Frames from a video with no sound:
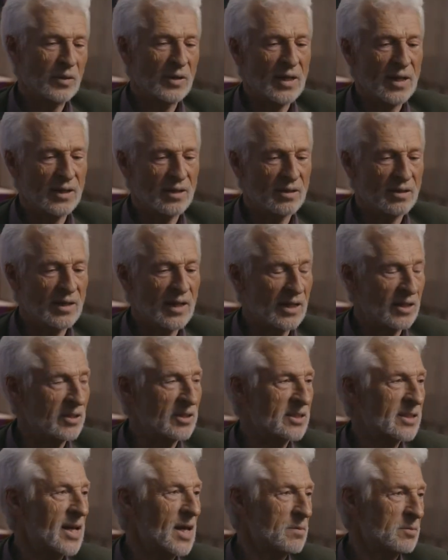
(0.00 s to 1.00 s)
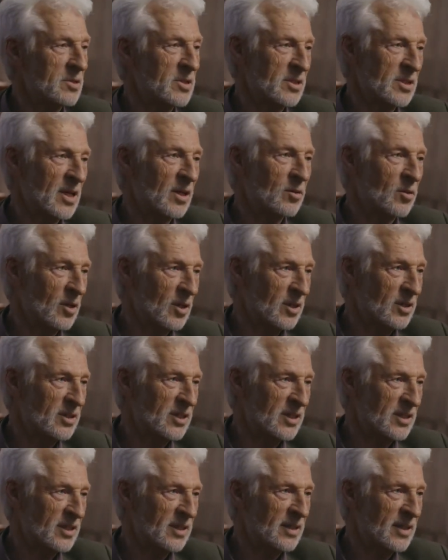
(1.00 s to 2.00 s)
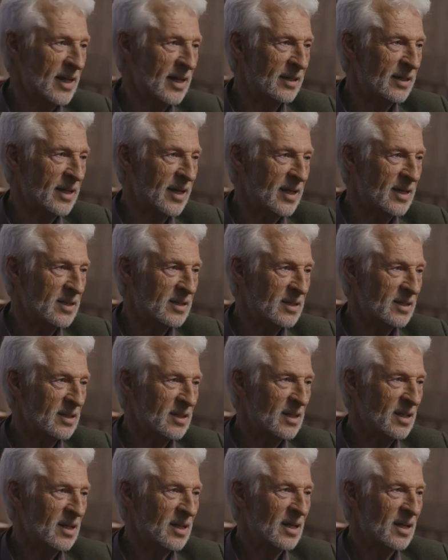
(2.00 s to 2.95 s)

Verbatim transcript: that, that escapes the psychologist in that case.